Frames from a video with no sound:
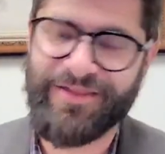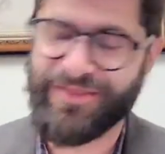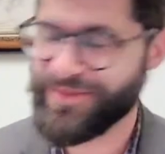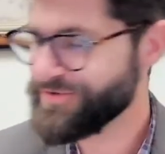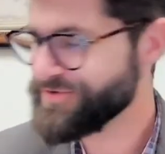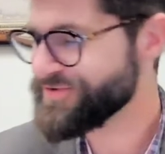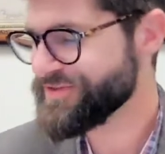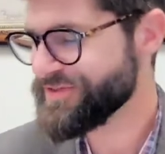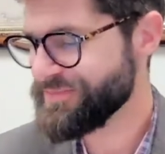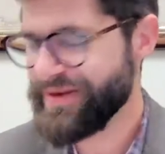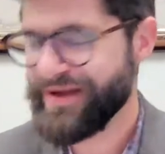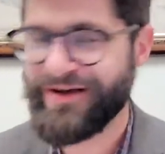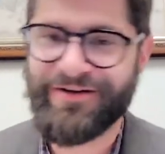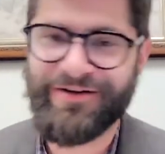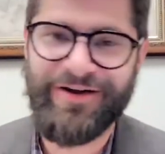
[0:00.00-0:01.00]
Those are the
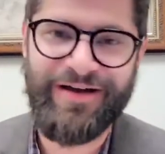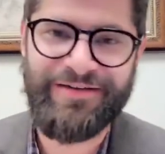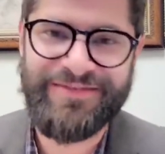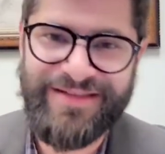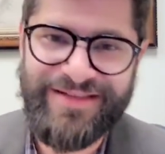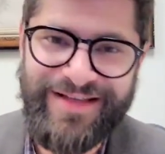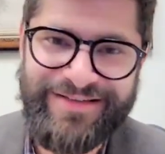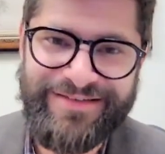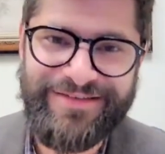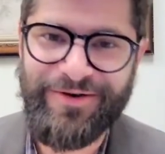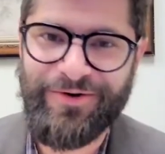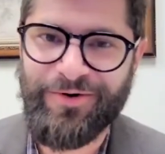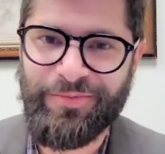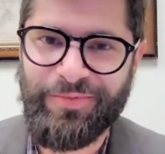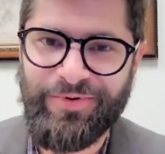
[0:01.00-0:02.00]
paragraphs, and that's the
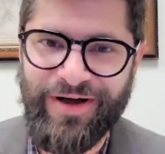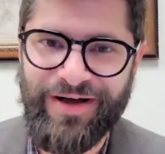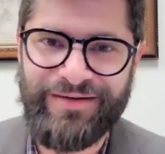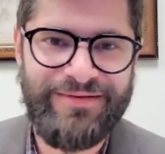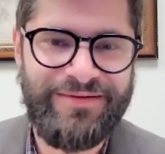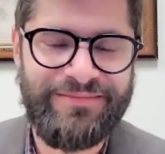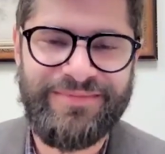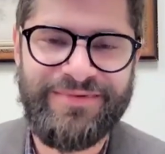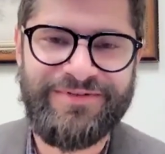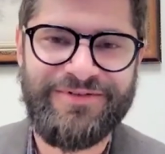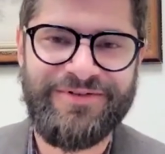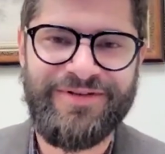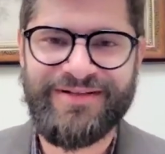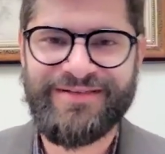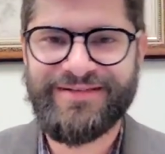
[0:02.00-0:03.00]
whole problem. So
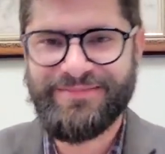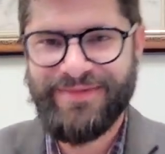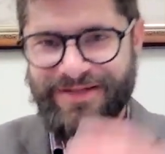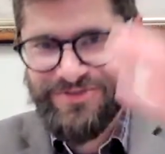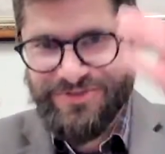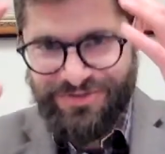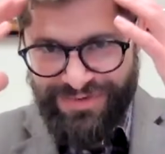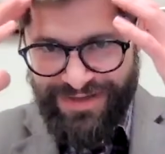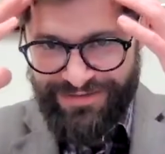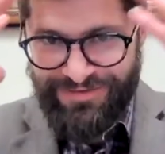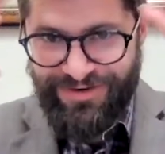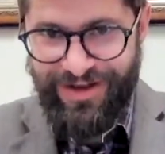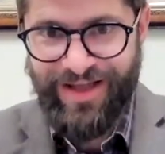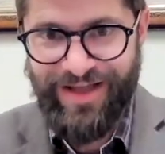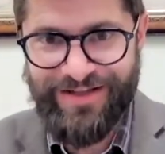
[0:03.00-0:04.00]
let's make sure we have
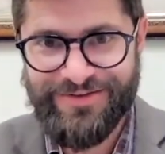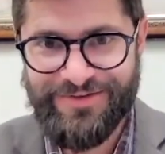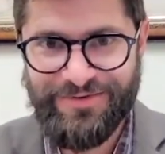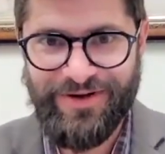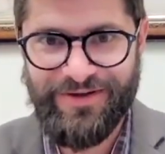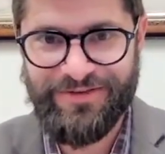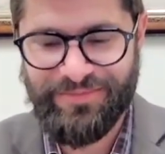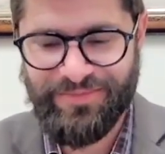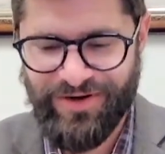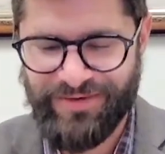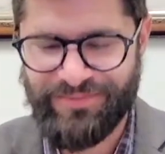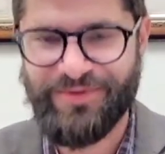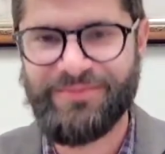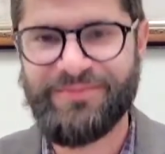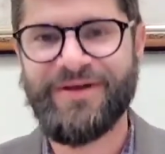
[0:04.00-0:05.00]
our heads around the
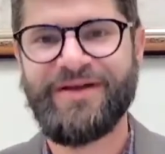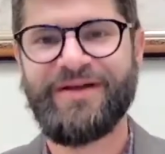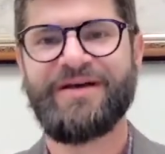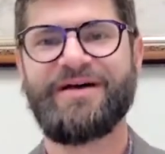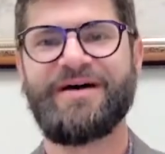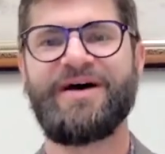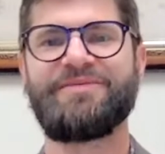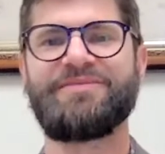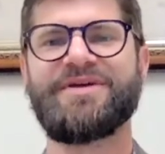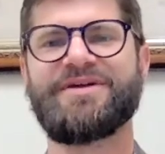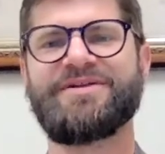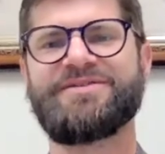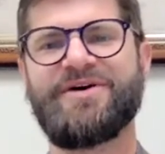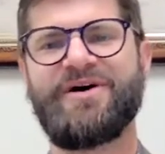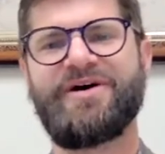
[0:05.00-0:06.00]
problem, and we
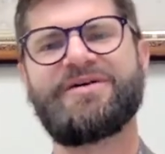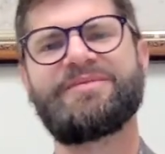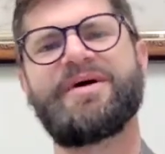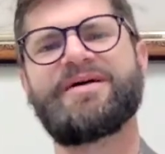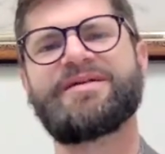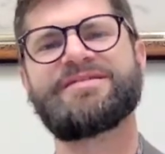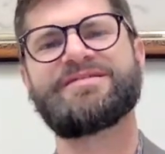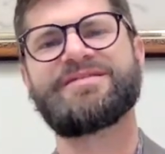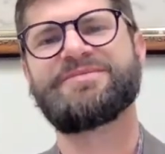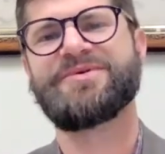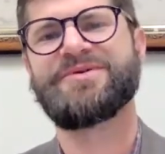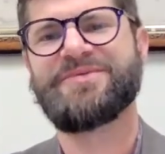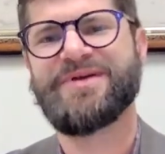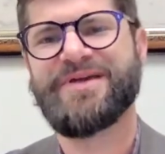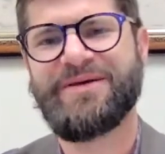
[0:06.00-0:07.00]
can talk about it some
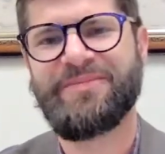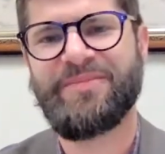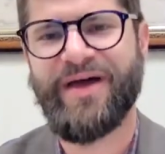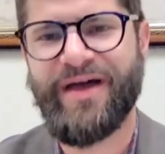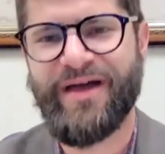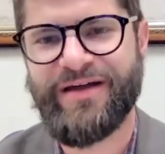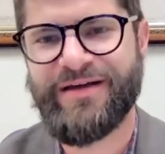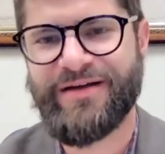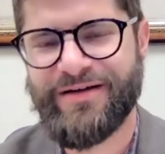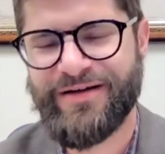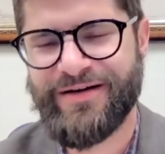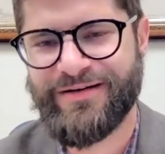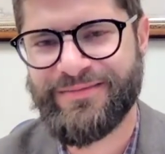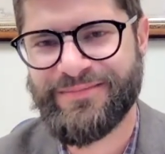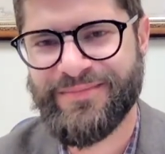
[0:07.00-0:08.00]
when we get back.
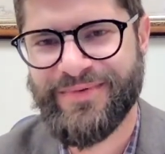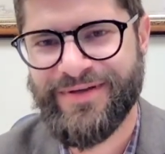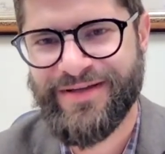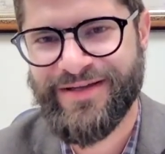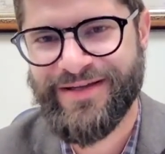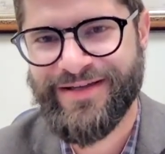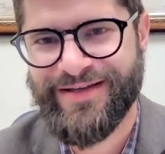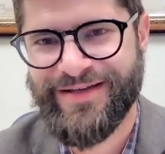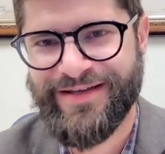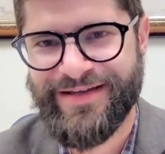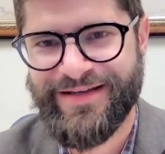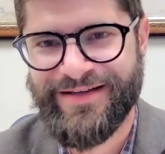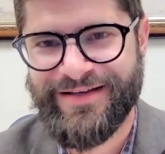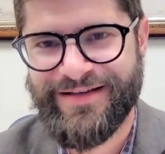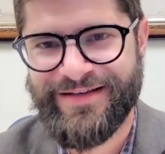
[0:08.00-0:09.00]

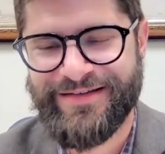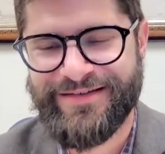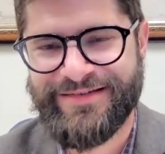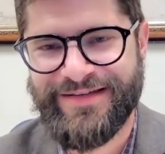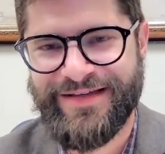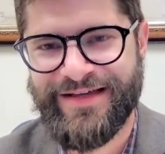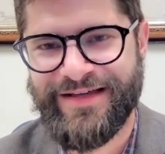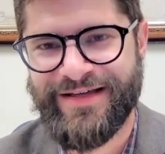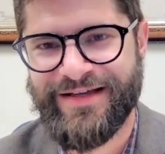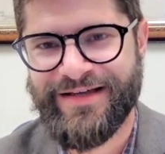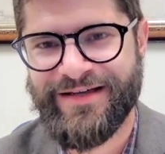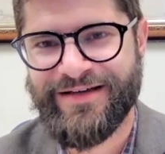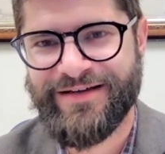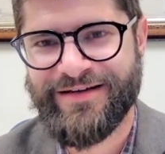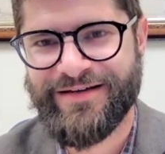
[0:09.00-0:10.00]
It is a
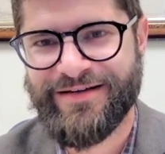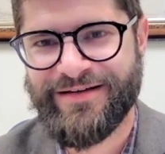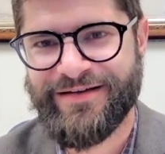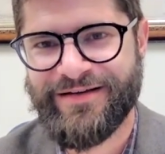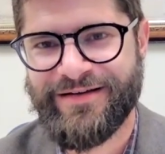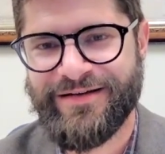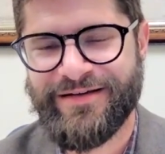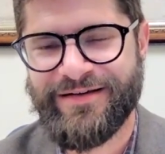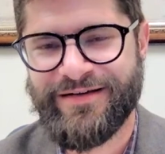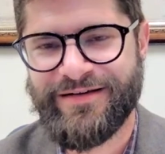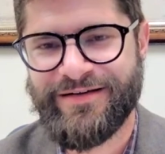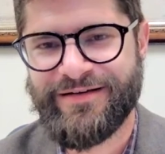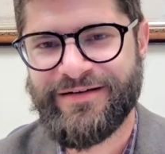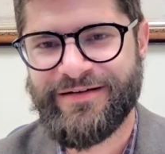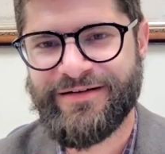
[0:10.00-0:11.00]

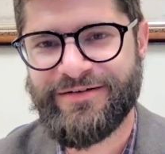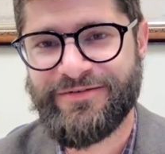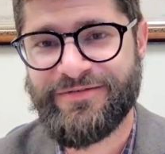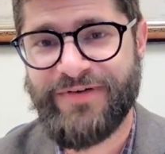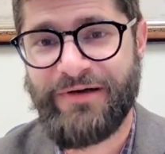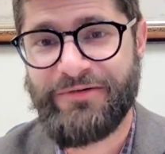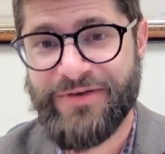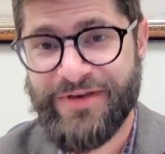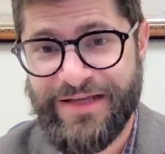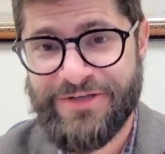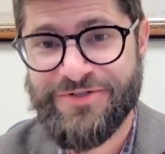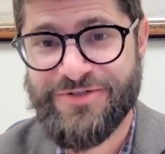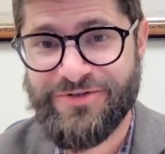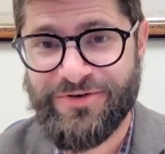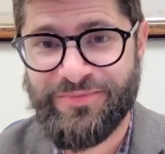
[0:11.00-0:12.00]

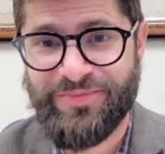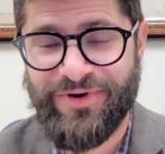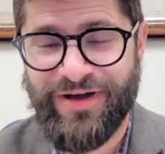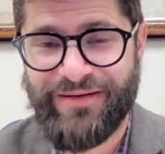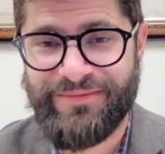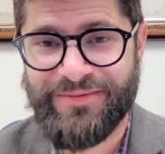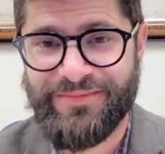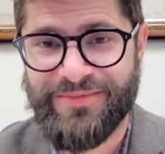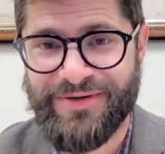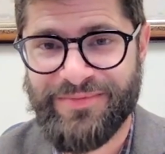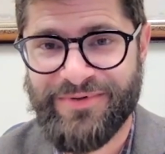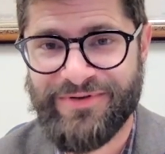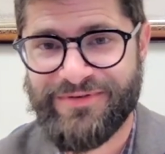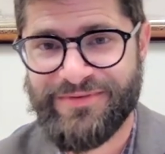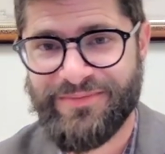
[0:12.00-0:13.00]
foundational problem in
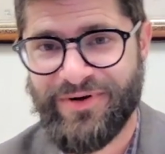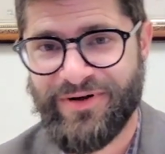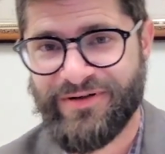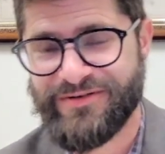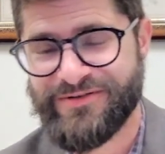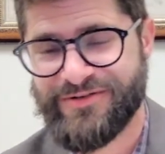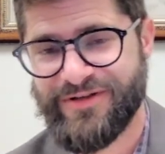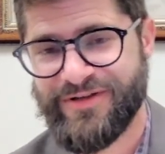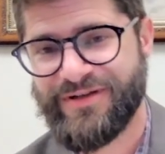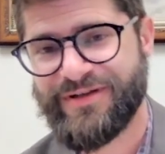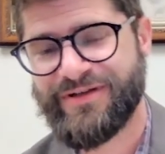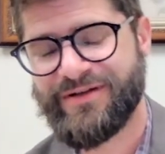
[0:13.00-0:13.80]
epistemology.